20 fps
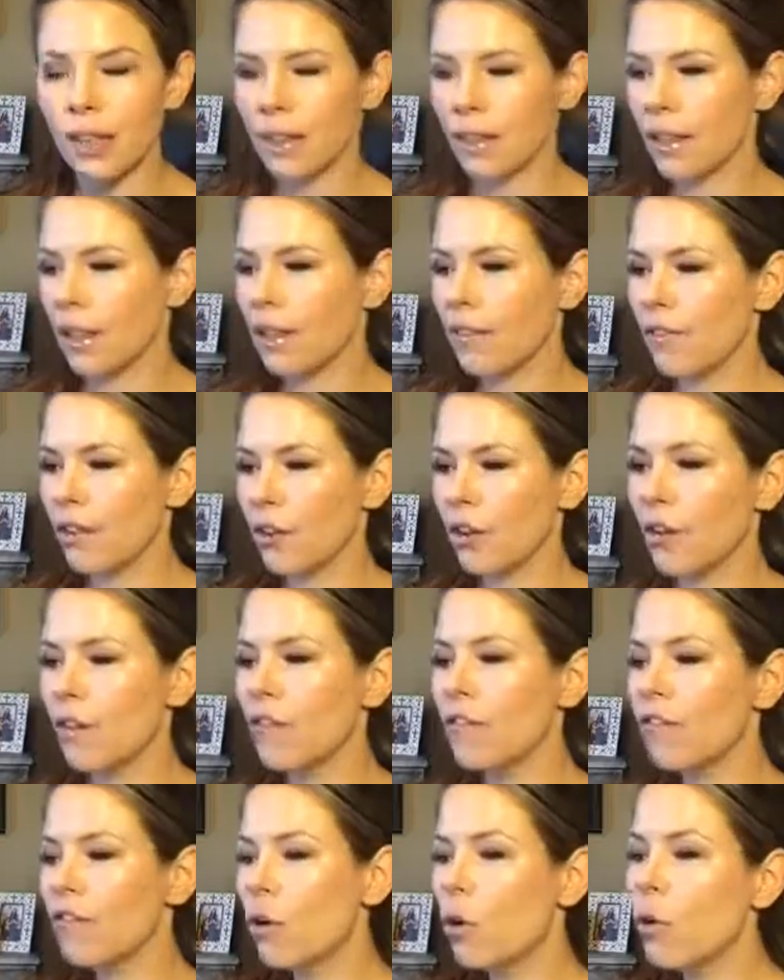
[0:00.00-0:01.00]
if you're
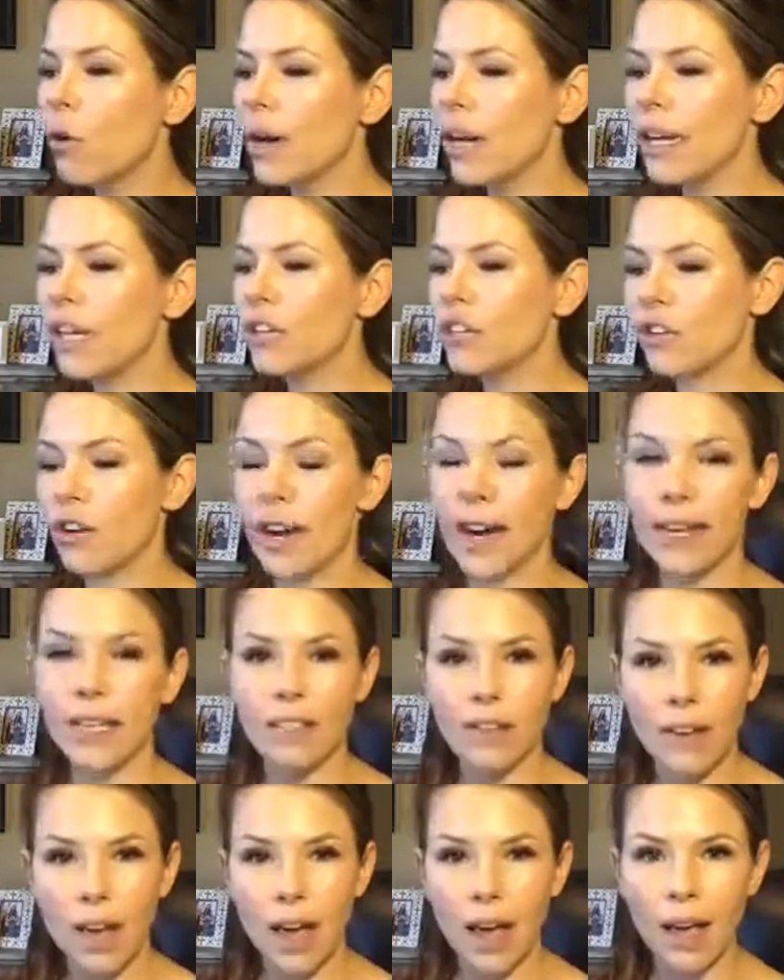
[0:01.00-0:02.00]
avoiding trans
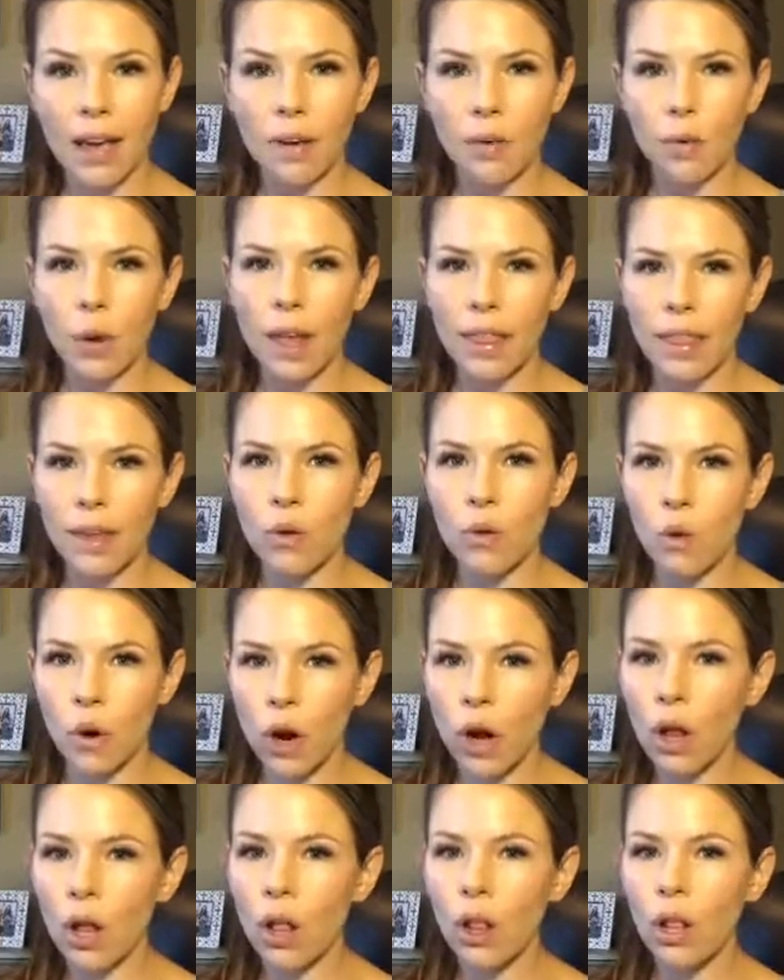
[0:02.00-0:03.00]
fat, I think we're
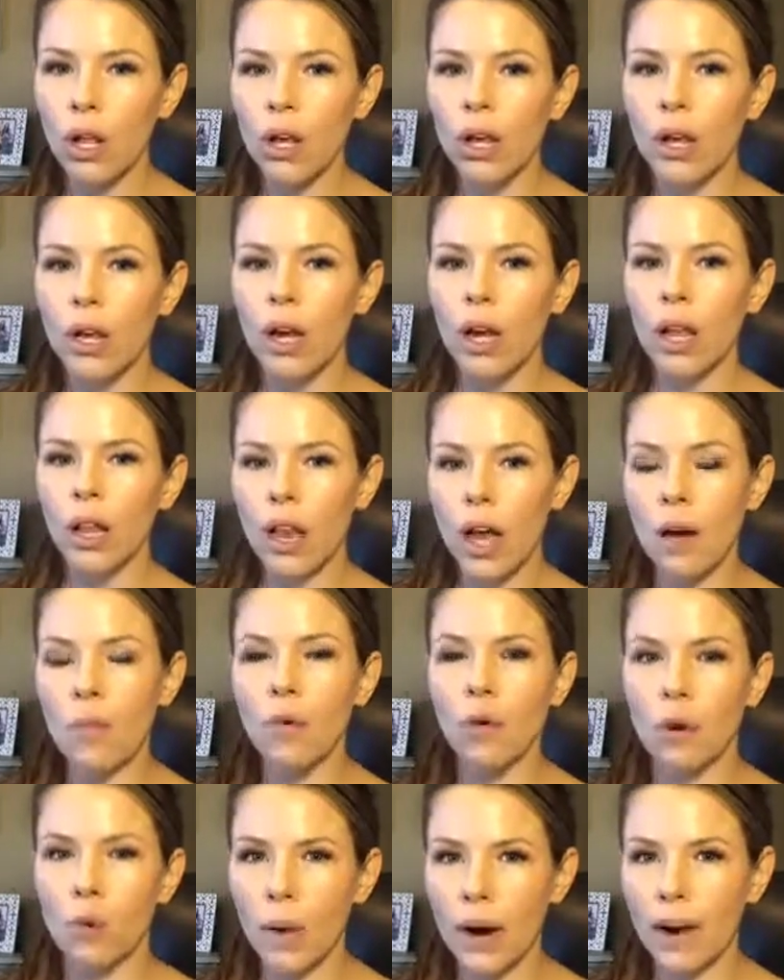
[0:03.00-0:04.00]
all a lot
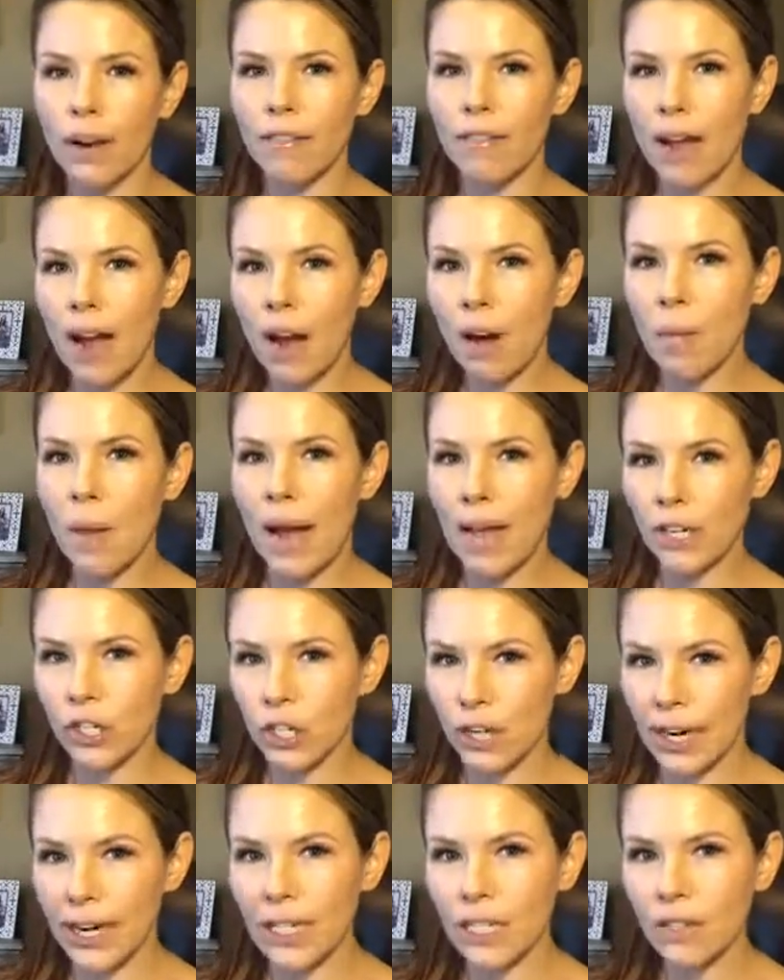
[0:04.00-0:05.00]
more aware of how bad
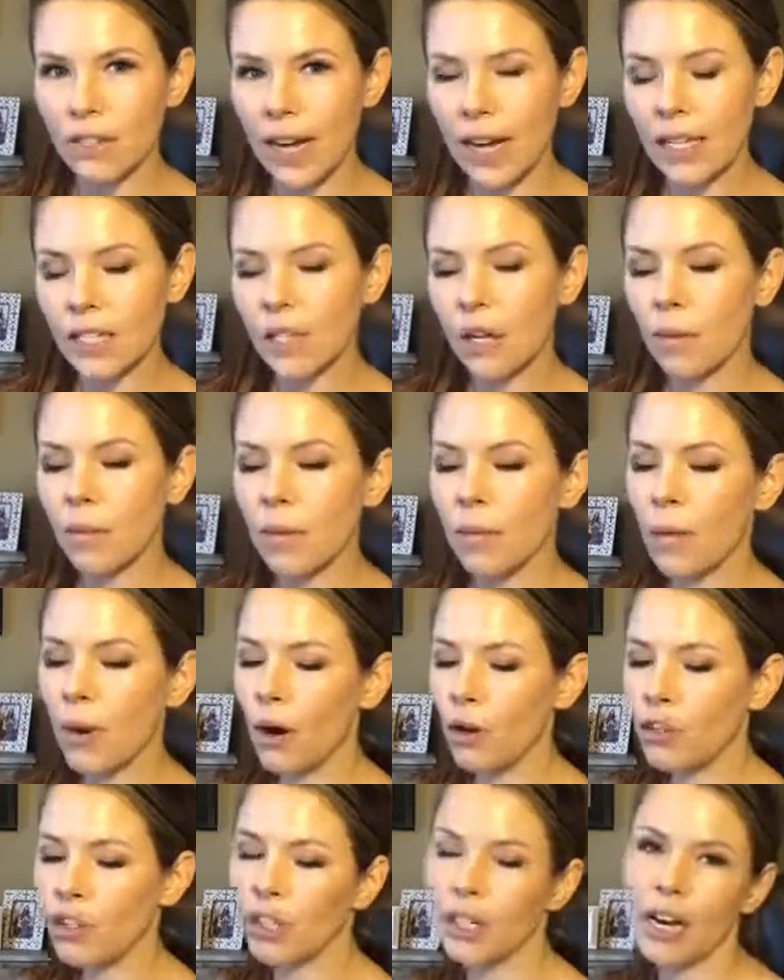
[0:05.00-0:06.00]
trans fats are, but
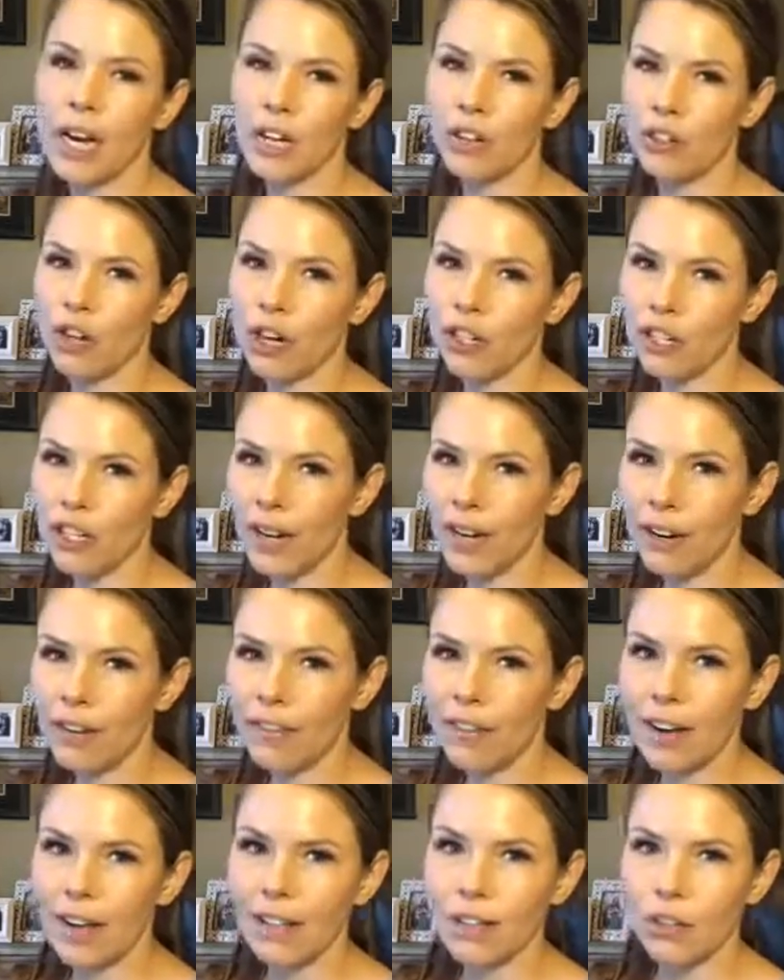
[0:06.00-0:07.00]
partially hydrogenated
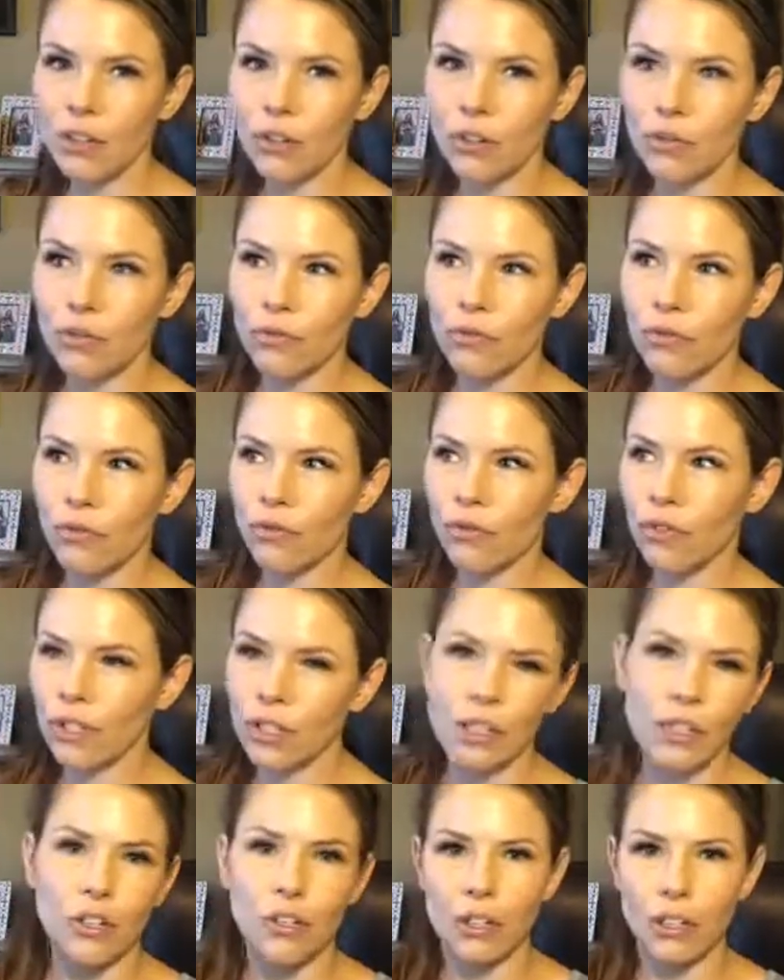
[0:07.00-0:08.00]
fats are
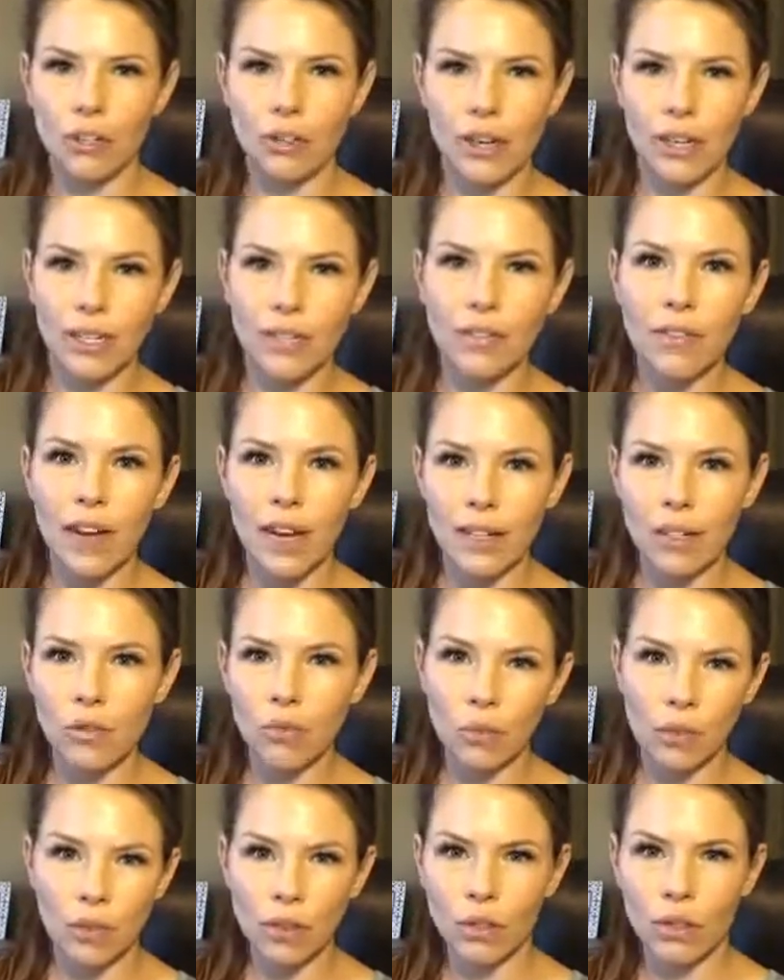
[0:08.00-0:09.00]
essentially trans fats
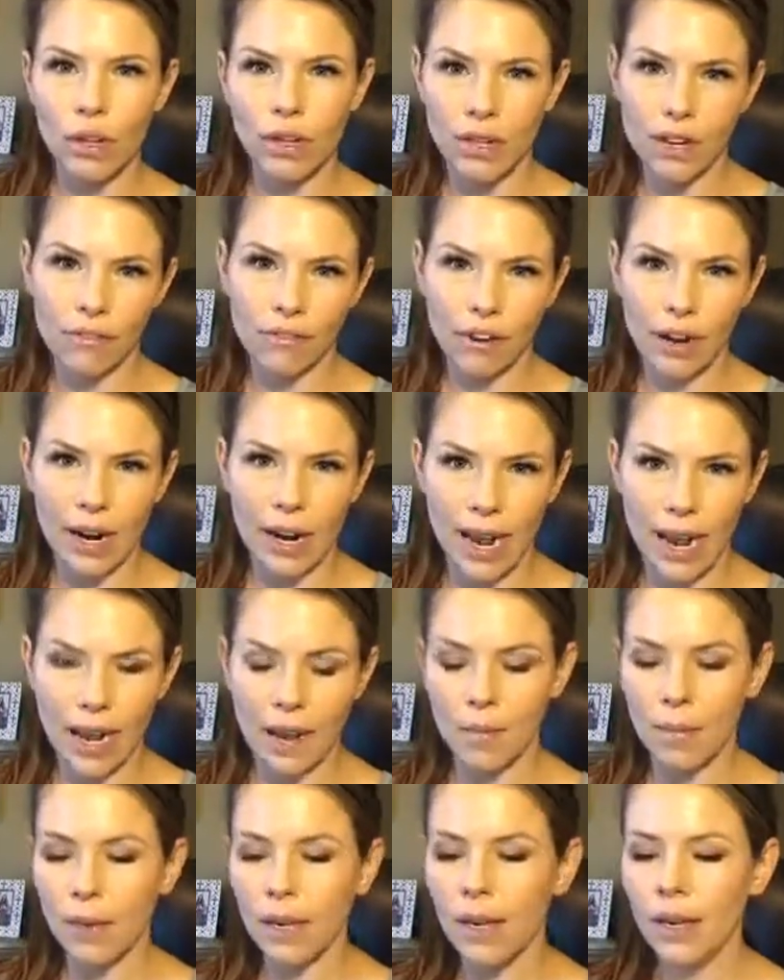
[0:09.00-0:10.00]
with a different
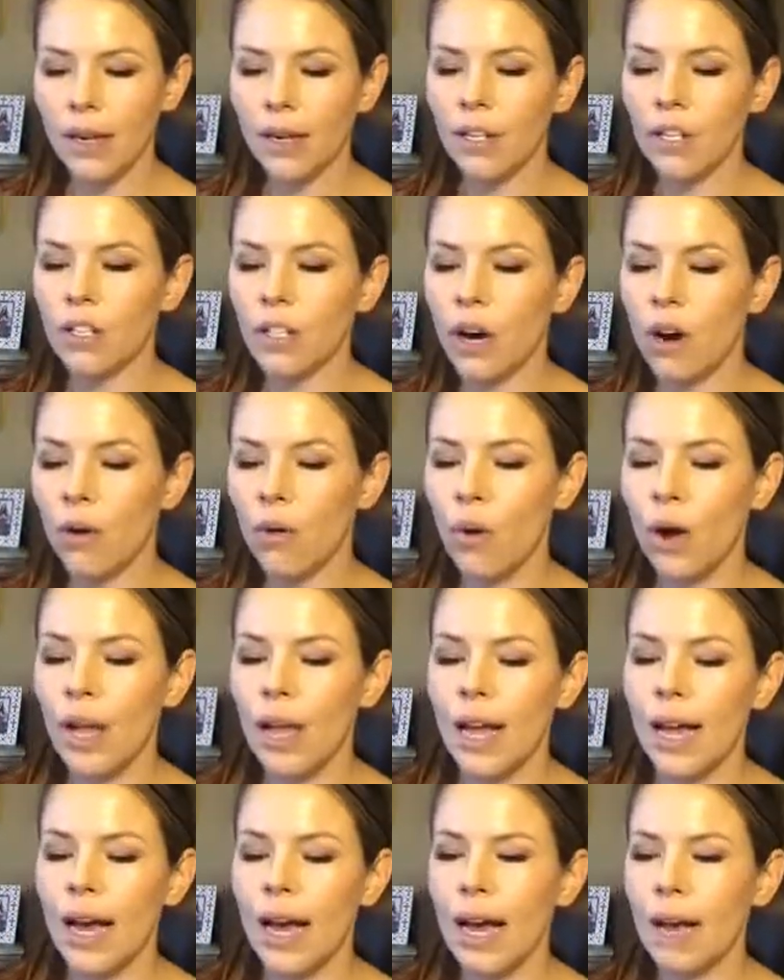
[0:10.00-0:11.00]
name. So
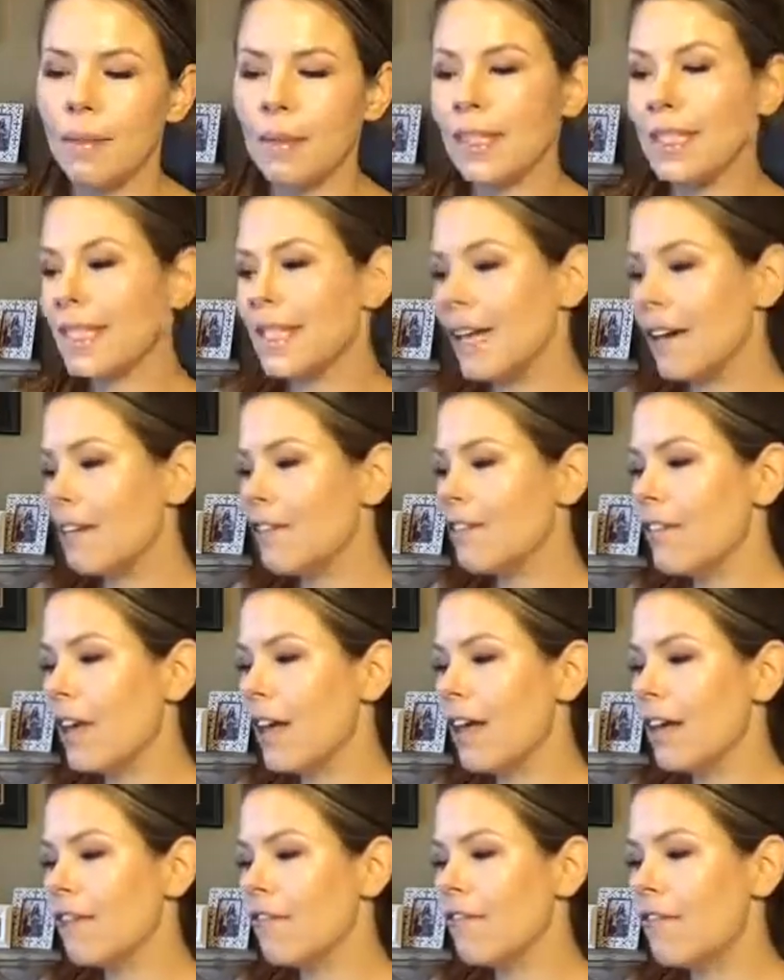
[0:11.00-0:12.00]
instead of
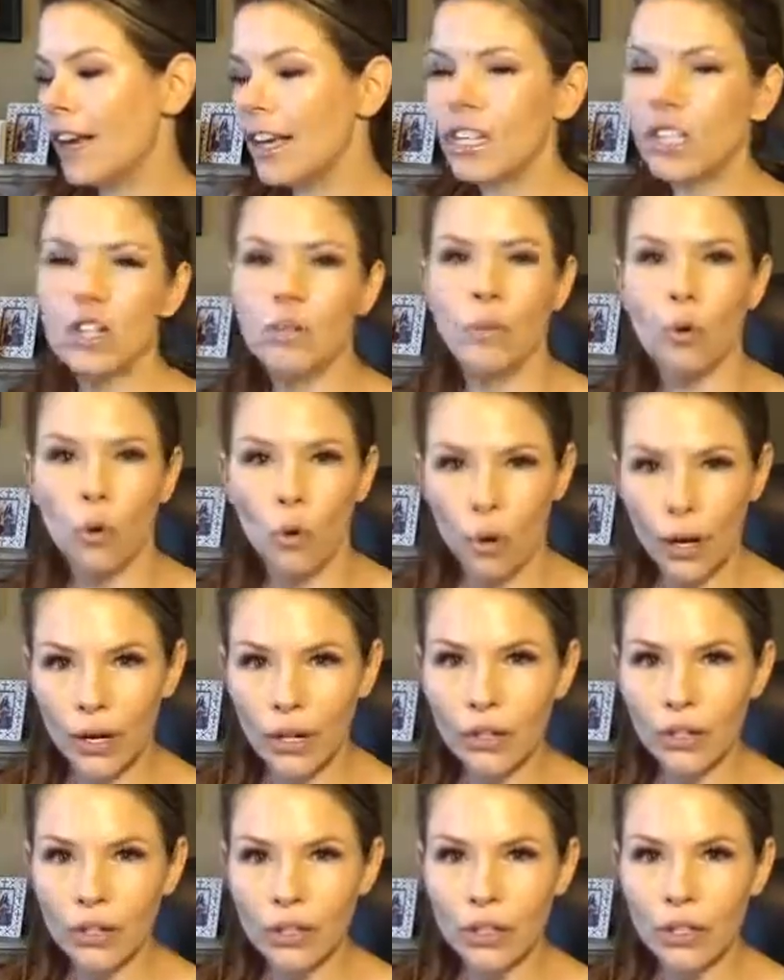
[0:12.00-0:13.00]
vegetable
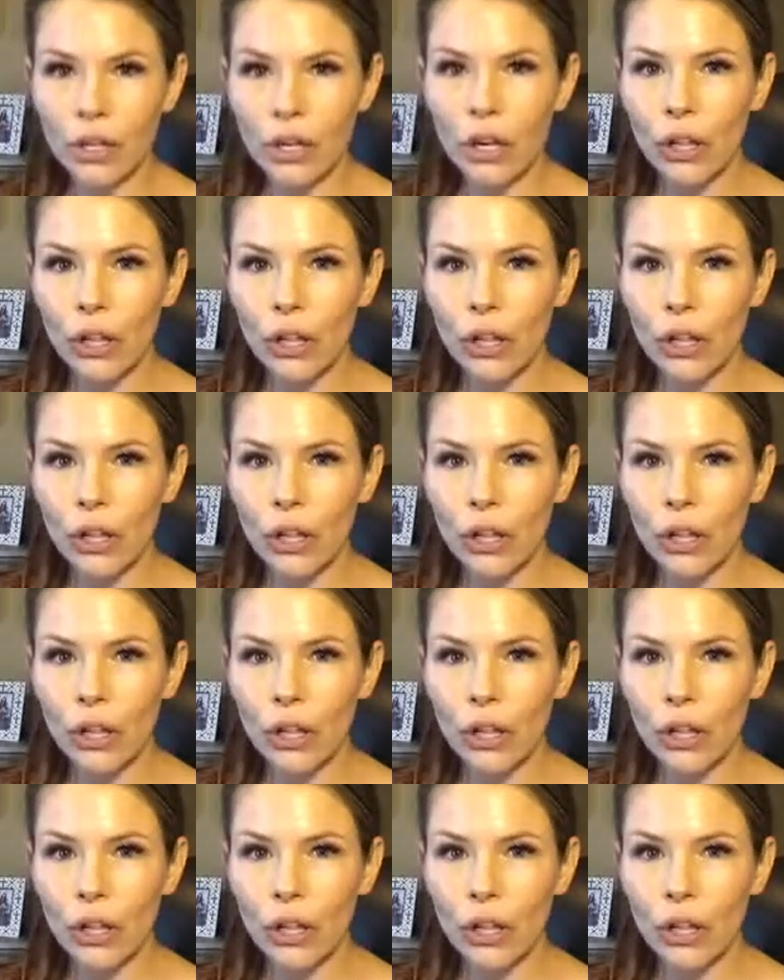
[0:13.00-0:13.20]
oils,